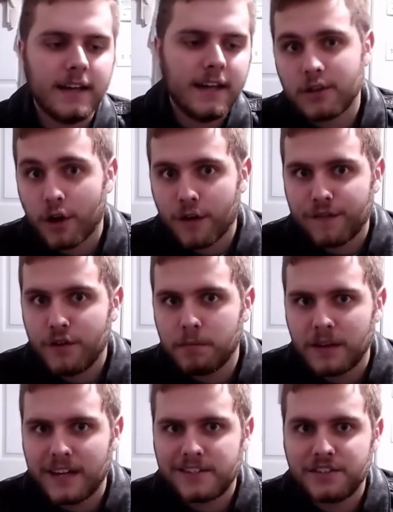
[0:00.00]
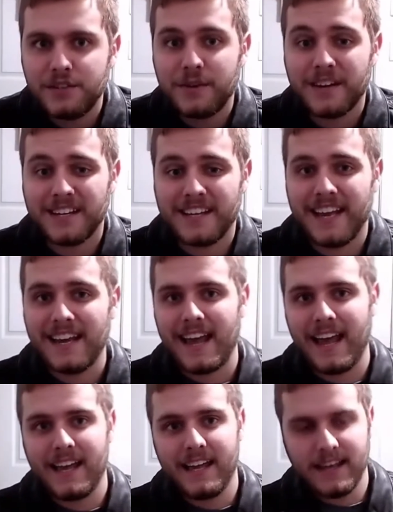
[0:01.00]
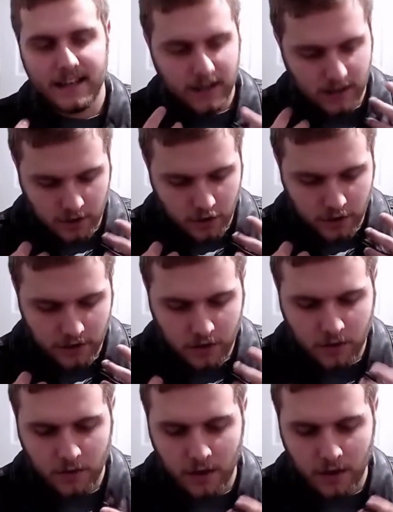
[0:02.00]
There are a few places you can get a good,